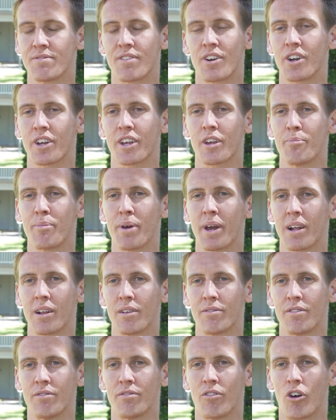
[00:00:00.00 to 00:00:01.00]
a very
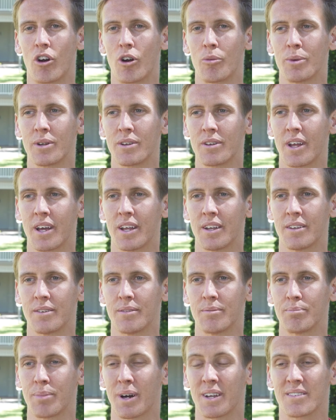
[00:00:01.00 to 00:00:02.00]
competitive environment,
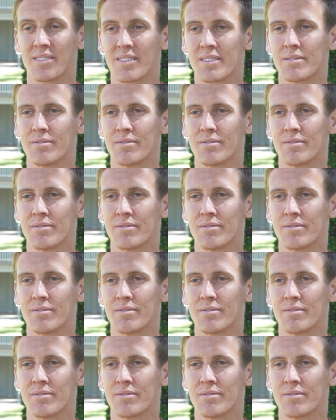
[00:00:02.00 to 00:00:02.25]
but